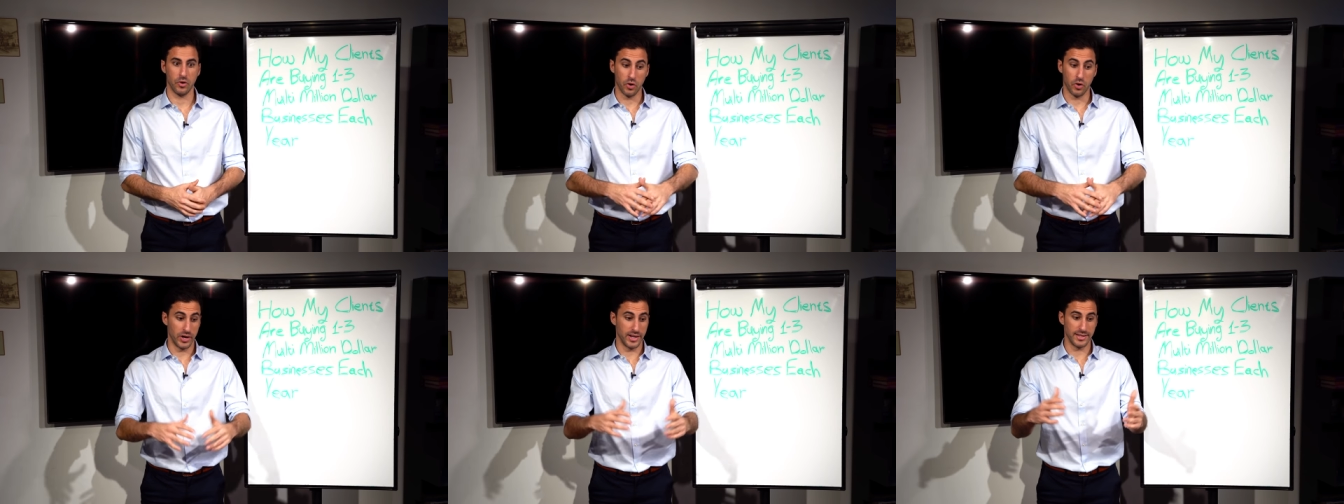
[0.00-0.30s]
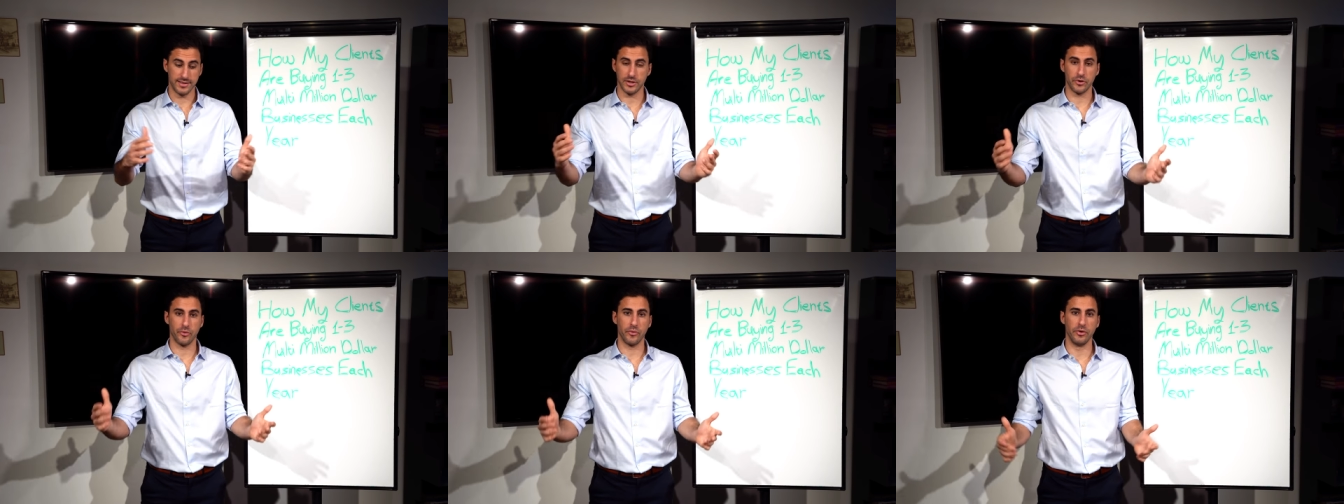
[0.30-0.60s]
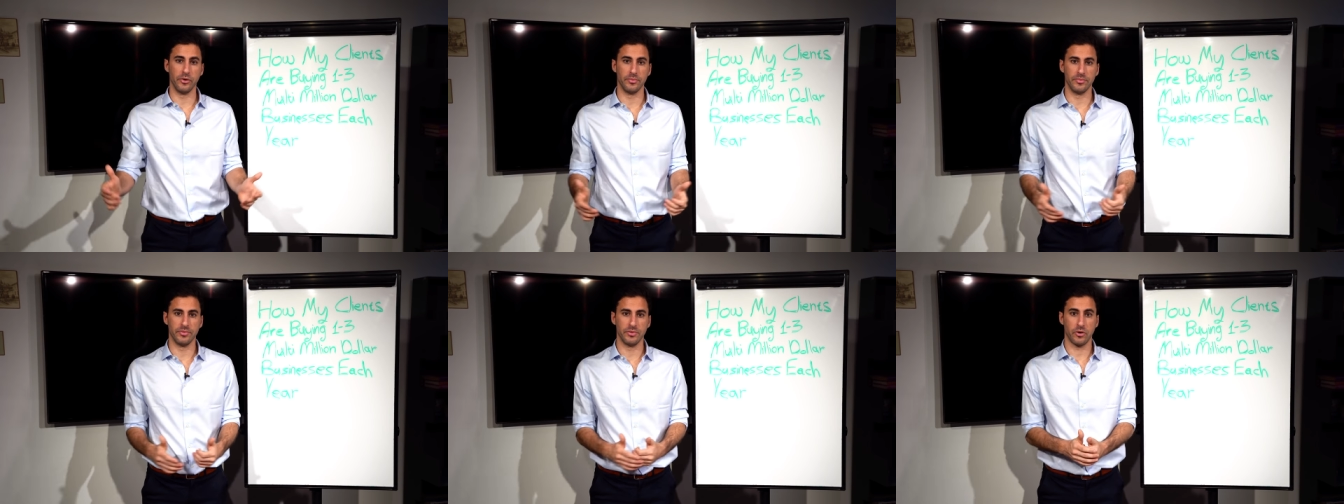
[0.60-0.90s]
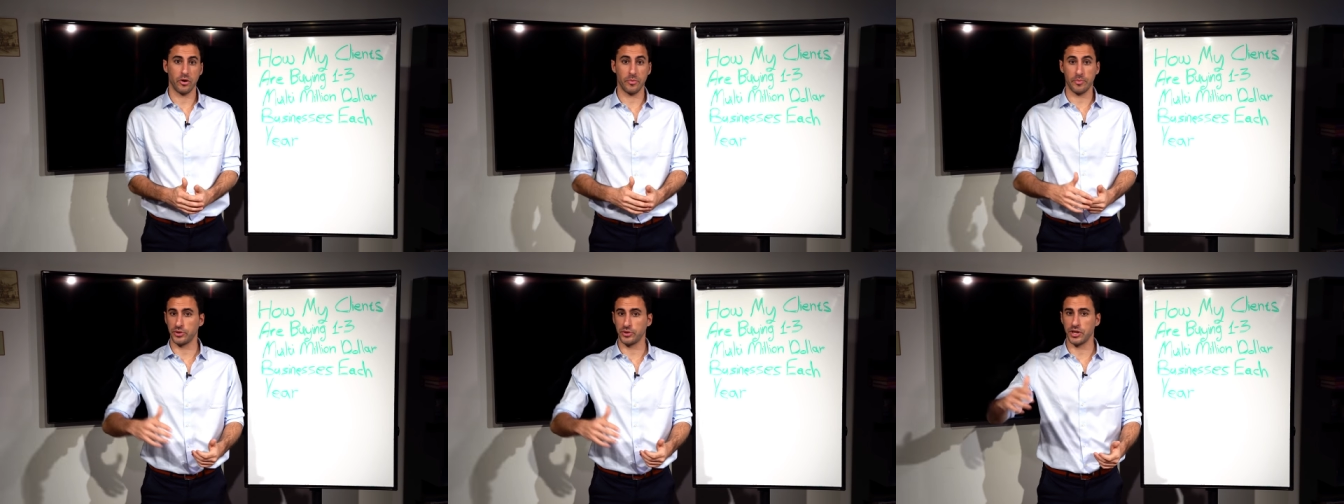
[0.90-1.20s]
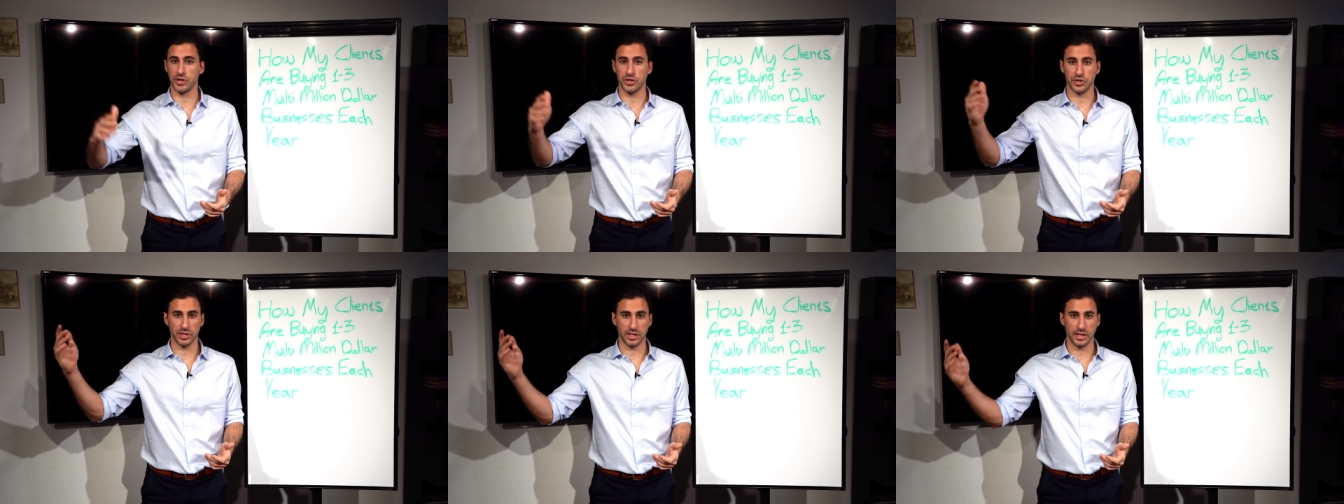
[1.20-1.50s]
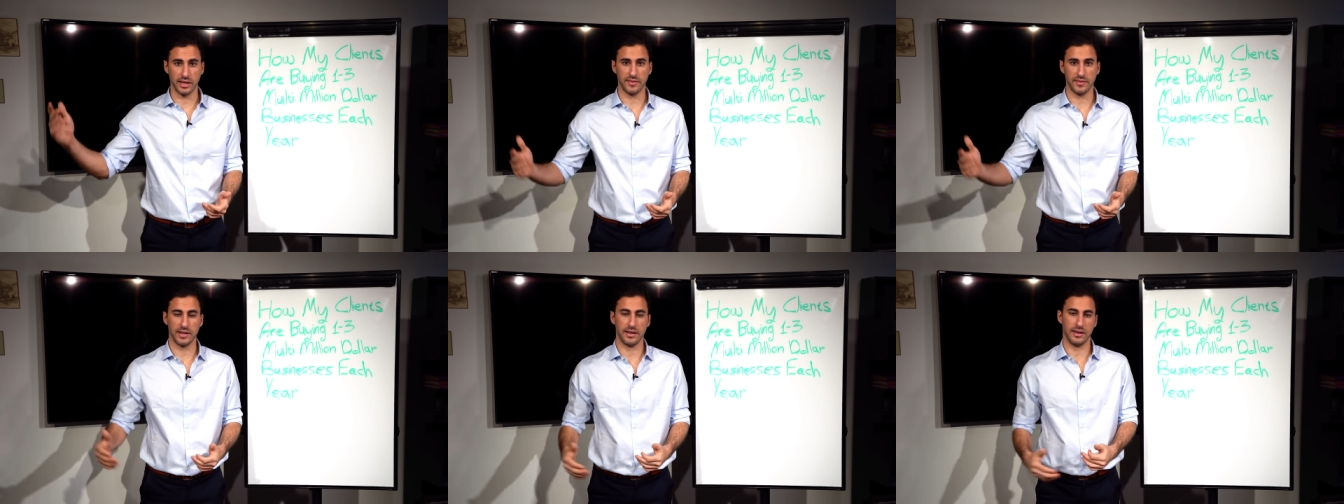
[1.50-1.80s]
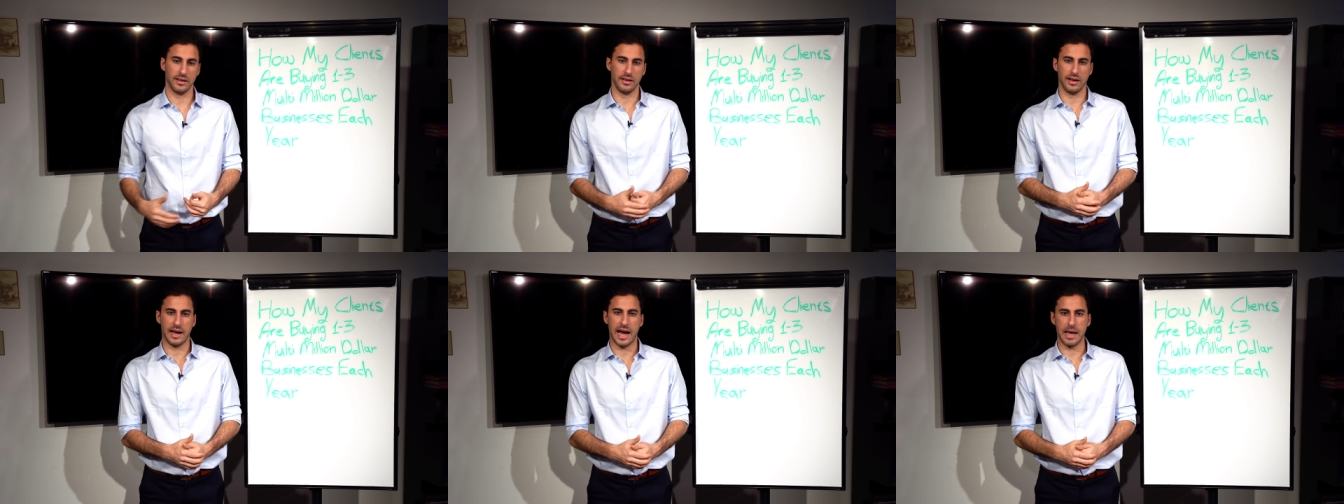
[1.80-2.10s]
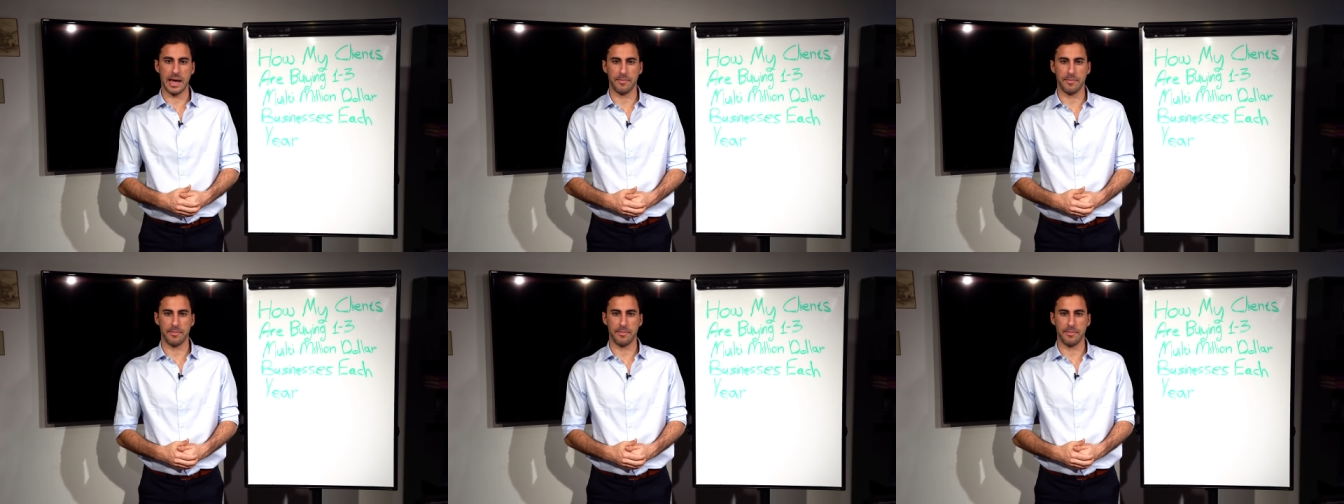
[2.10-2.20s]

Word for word: or as a group, or potentially even